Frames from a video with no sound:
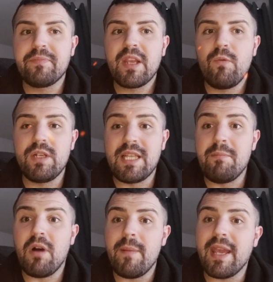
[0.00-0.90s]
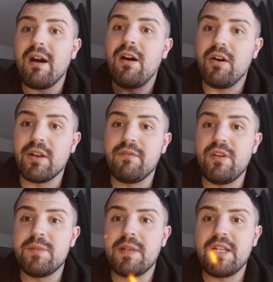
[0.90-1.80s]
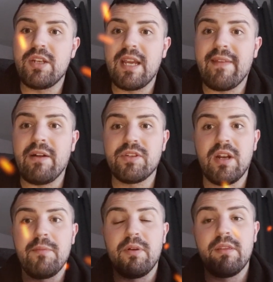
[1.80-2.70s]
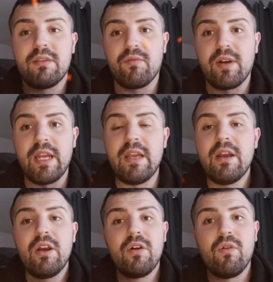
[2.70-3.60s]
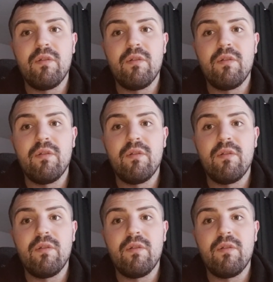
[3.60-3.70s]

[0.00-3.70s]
which then might make it harder for you to potentially get that on turning point 3 or